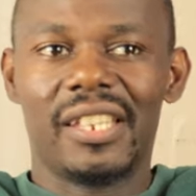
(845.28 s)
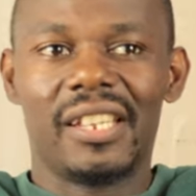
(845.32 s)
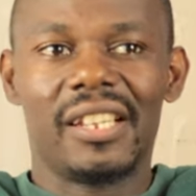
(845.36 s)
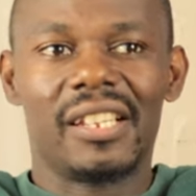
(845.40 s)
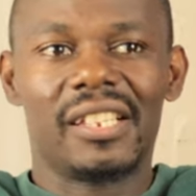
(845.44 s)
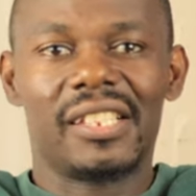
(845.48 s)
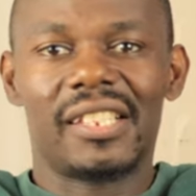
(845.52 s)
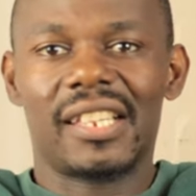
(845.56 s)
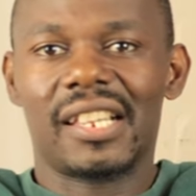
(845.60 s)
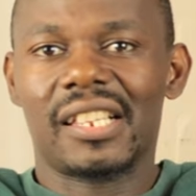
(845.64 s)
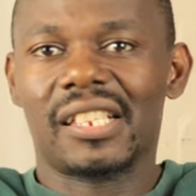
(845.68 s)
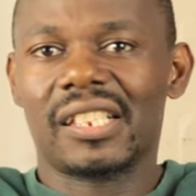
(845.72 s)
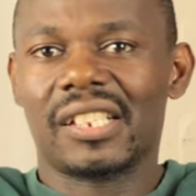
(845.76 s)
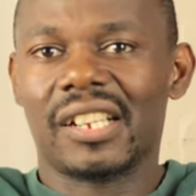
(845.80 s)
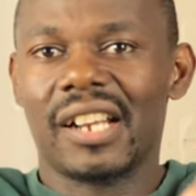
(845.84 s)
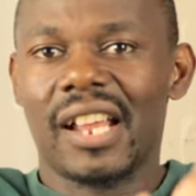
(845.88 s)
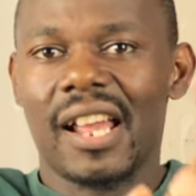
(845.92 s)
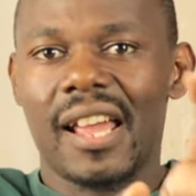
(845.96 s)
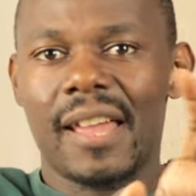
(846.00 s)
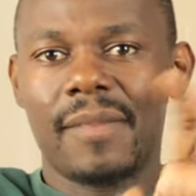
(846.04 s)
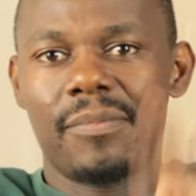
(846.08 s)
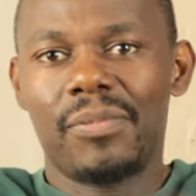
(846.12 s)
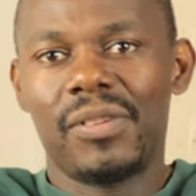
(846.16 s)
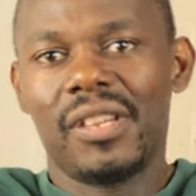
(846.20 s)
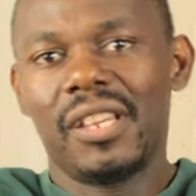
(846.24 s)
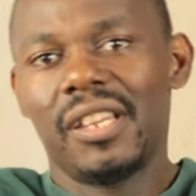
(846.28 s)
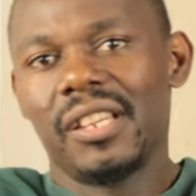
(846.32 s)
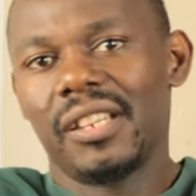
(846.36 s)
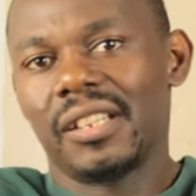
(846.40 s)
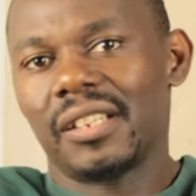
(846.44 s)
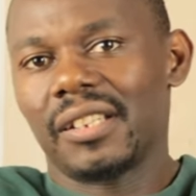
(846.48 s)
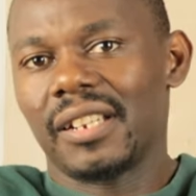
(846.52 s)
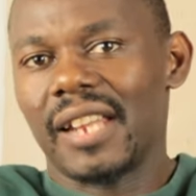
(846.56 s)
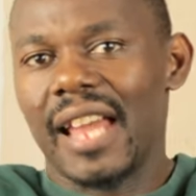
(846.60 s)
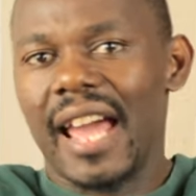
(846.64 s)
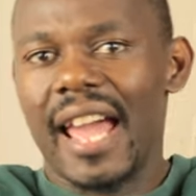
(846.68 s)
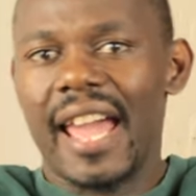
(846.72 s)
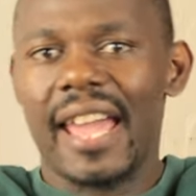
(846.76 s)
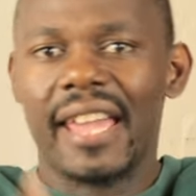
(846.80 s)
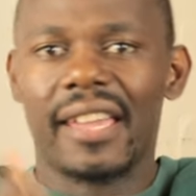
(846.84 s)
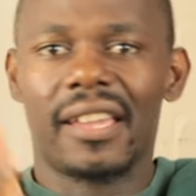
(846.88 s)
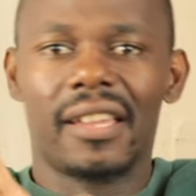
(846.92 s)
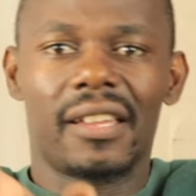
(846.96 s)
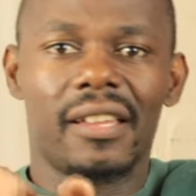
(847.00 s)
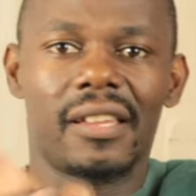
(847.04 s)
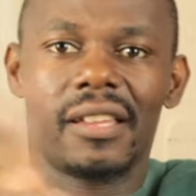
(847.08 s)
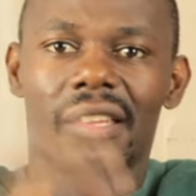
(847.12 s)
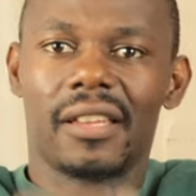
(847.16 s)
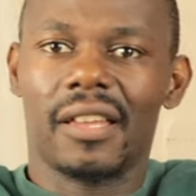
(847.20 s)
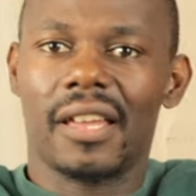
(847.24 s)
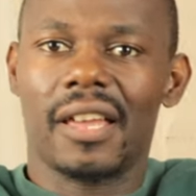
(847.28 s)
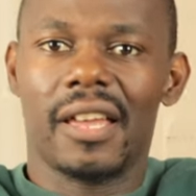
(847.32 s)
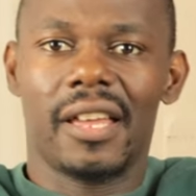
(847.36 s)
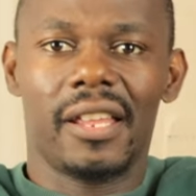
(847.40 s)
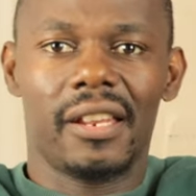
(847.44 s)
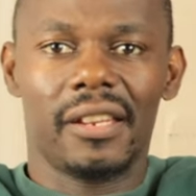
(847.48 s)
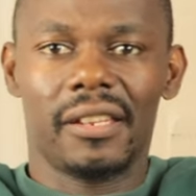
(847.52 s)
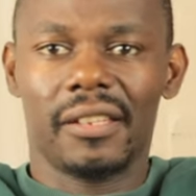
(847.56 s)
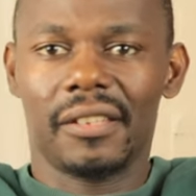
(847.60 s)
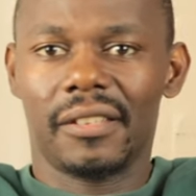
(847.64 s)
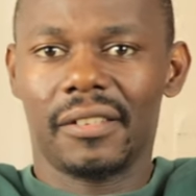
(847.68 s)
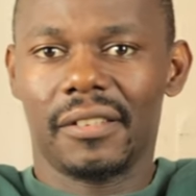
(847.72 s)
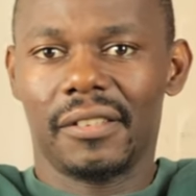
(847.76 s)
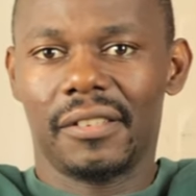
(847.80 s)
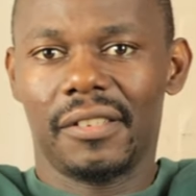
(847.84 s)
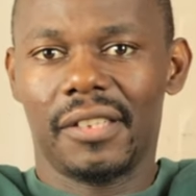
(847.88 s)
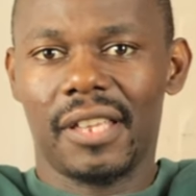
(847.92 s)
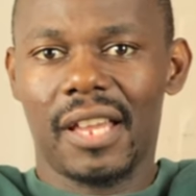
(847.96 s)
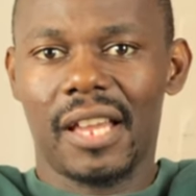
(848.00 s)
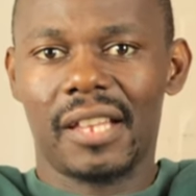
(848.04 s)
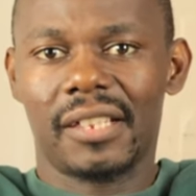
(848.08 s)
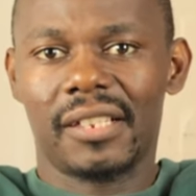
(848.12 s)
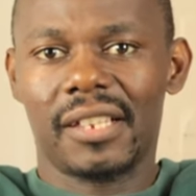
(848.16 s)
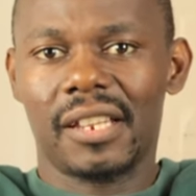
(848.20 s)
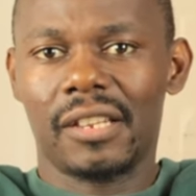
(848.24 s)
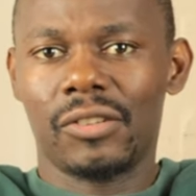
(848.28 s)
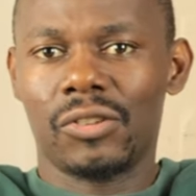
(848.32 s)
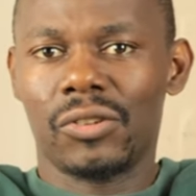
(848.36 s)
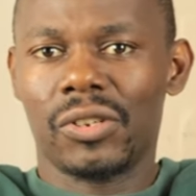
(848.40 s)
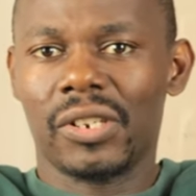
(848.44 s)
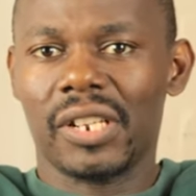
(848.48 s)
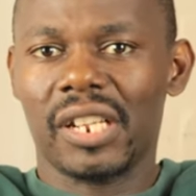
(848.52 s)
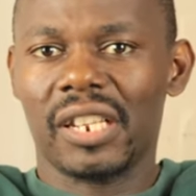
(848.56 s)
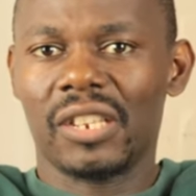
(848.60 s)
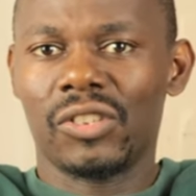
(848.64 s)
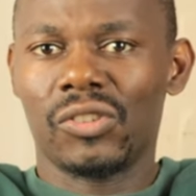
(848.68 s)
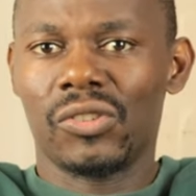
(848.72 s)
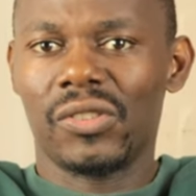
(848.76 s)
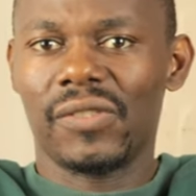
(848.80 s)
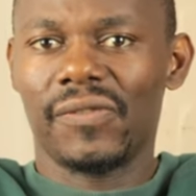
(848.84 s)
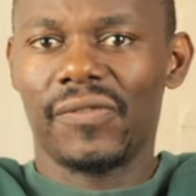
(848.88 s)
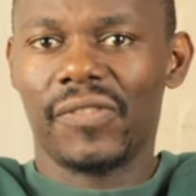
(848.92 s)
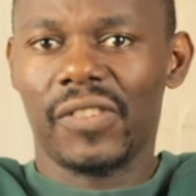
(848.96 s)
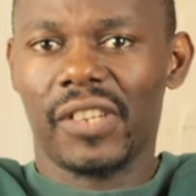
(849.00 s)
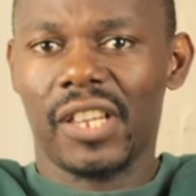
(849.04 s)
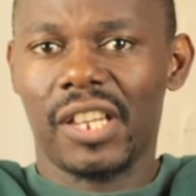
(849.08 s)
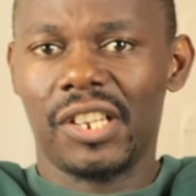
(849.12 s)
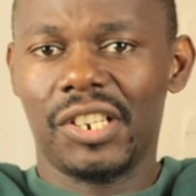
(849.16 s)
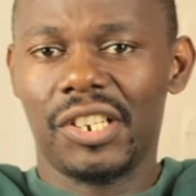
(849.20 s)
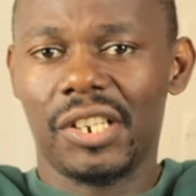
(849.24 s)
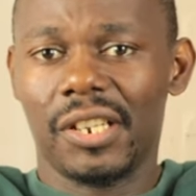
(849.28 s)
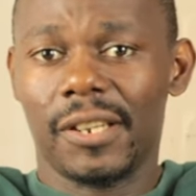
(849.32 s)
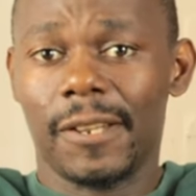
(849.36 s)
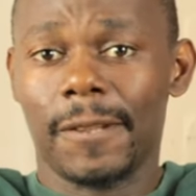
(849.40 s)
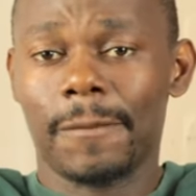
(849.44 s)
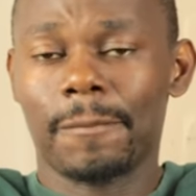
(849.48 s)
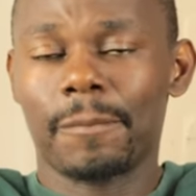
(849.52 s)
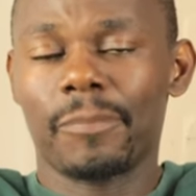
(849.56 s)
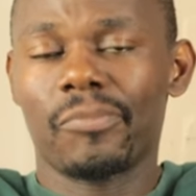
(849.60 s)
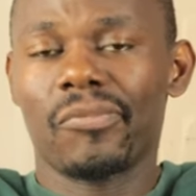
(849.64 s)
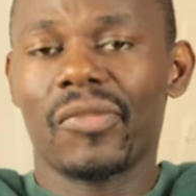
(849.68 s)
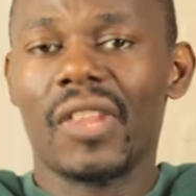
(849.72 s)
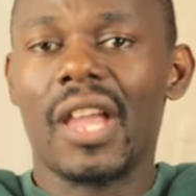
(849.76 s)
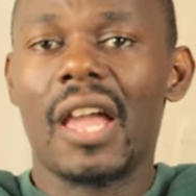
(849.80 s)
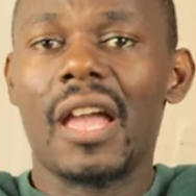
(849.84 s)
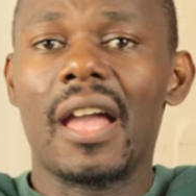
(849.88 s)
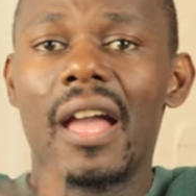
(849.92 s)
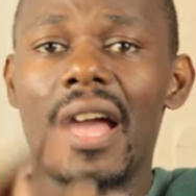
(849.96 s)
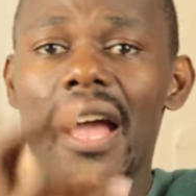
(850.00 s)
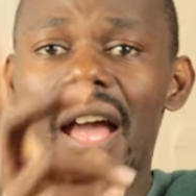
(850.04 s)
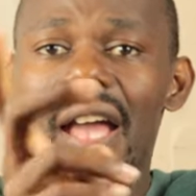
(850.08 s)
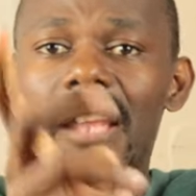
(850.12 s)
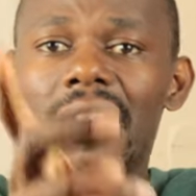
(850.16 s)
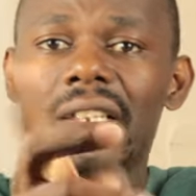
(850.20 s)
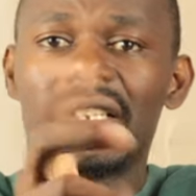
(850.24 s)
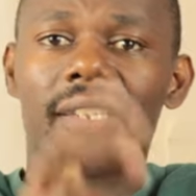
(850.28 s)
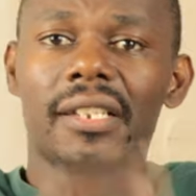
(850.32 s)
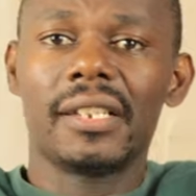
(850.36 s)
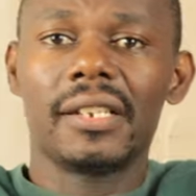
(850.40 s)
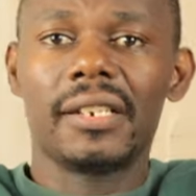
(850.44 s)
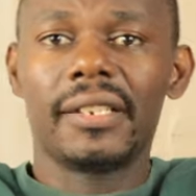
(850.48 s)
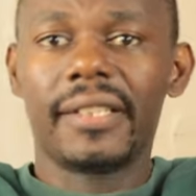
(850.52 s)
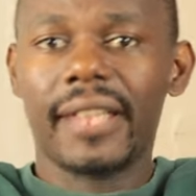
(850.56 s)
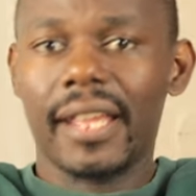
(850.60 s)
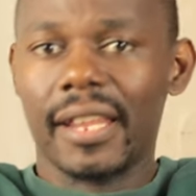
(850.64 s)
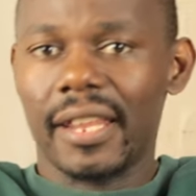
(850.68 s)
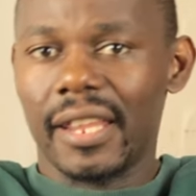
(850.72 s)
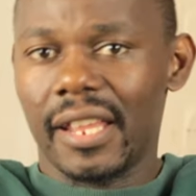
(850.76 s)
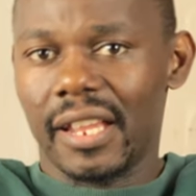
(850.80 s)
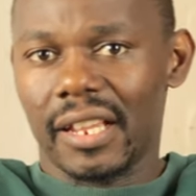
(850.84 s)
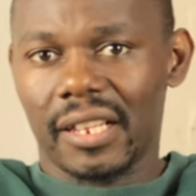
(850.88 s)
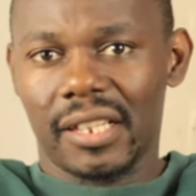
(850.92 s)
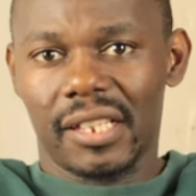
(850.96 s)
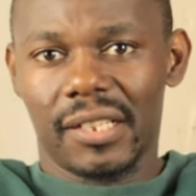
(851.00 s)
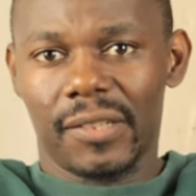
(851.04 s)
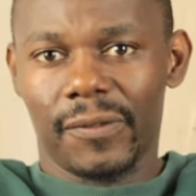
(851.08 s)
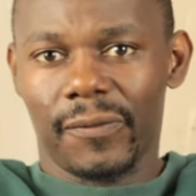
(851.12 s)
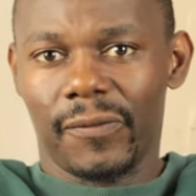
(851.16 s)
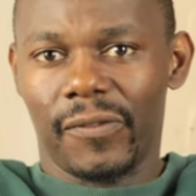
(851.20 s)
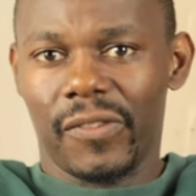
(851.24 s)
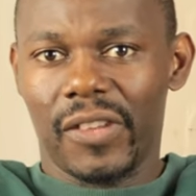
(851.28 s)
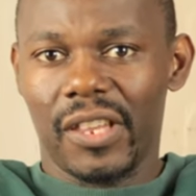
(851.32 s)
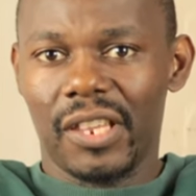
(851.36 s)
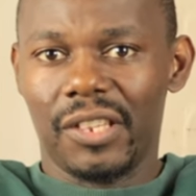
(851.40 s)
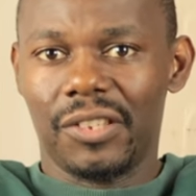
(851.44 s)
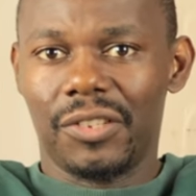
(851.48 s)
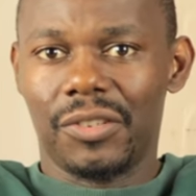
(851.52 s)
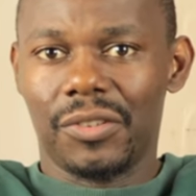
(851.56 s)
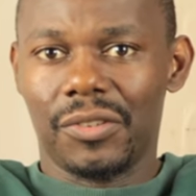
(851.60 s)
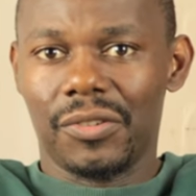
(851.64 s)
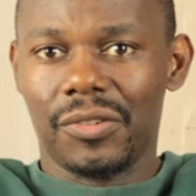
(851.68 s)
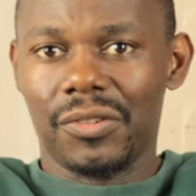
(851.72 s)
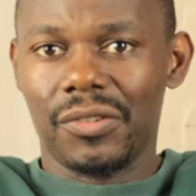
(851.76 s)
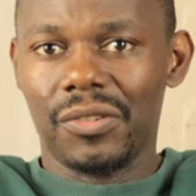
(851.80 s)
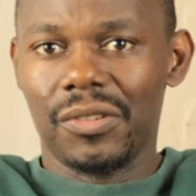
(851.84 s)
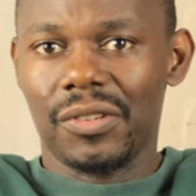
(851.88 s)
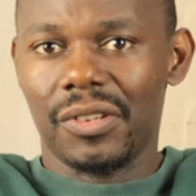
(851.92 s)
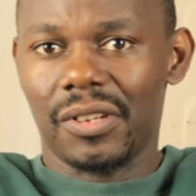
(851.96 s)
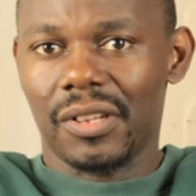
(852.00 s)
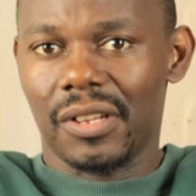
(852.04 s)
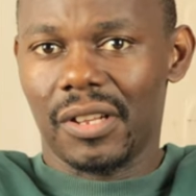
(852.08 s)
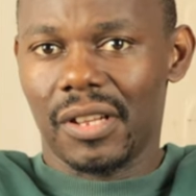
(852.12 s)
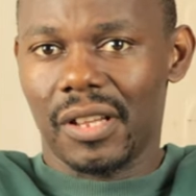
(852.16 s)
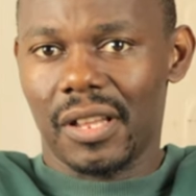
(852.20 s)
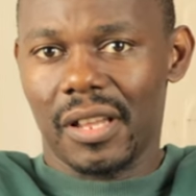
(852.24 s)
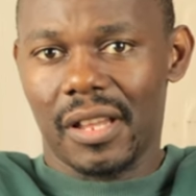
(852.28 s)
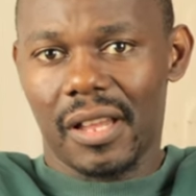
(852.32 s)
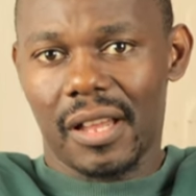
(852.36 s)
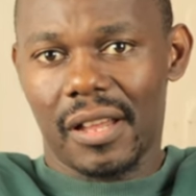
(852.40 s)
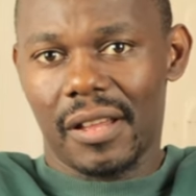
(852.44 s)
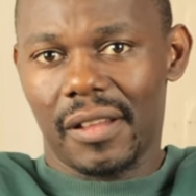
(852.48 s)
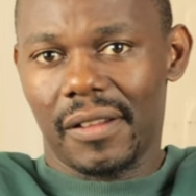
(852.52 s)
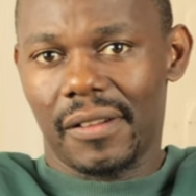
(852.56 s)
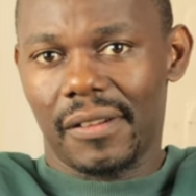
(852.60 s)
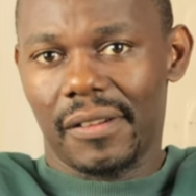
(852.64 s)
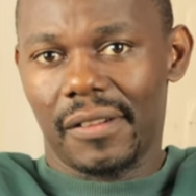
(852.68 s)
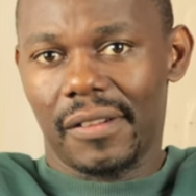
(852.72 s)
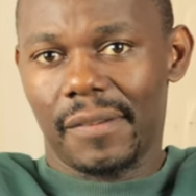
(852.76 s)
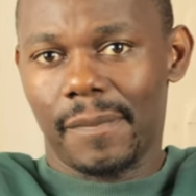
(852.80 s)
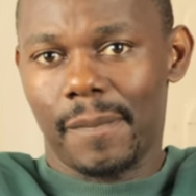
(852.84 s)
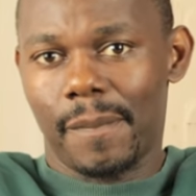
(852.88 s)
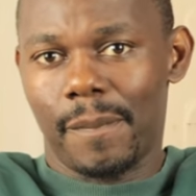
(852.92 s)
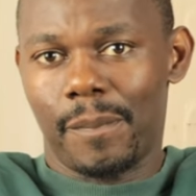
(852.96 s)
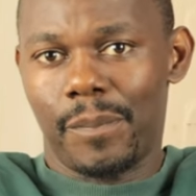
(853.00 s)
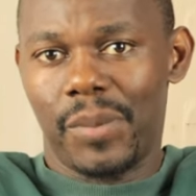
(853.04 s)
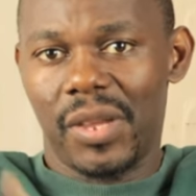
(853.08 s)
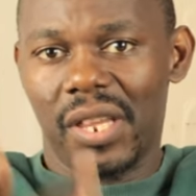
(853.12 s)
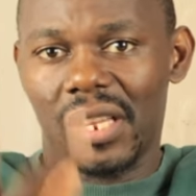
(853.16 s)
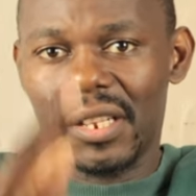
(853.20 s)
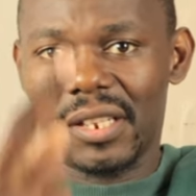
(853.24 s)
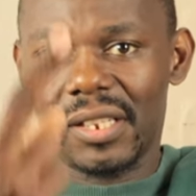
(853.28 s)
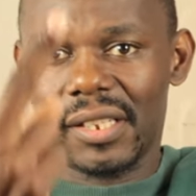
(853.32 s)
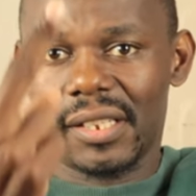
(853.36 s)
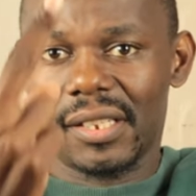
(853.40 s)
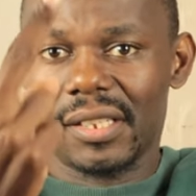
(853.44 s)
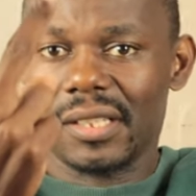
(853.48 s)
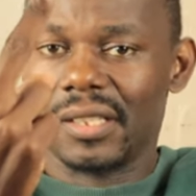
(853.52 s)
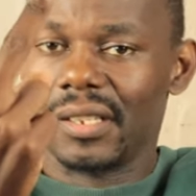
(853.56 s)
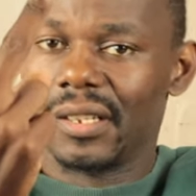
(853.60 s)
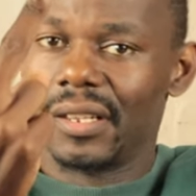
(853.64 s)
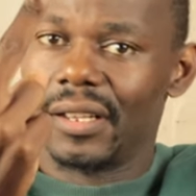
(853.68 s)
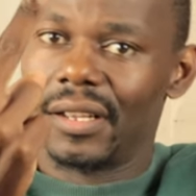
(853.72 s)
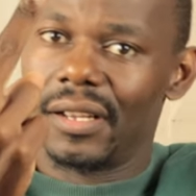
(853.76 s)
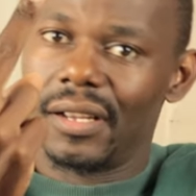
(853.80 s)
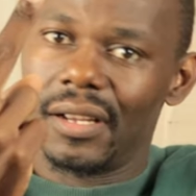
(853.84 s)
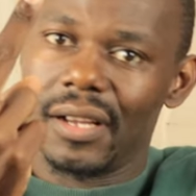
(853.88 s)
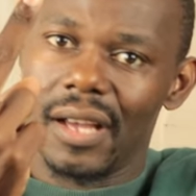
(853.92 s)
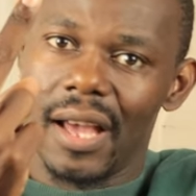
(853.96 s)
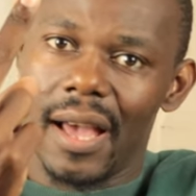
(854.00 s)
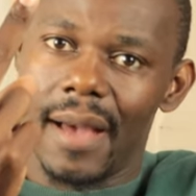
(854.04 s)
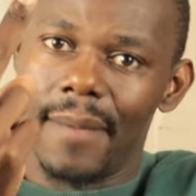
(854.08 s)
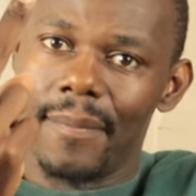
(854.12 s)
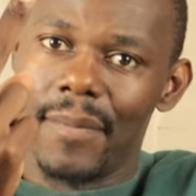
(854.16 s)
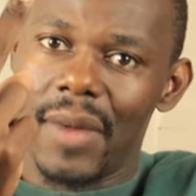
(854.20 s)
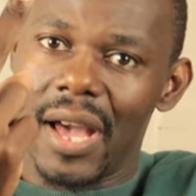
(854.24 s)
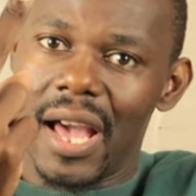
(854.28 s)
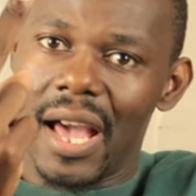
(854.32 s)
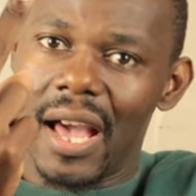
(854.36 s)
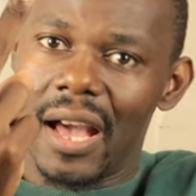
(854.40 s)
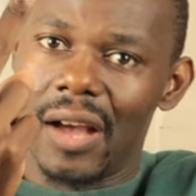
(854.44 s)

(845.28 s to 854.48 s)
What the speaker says: things, subscribe, hit like, and yeah, turn on the notification. Until the next video, peace, I'm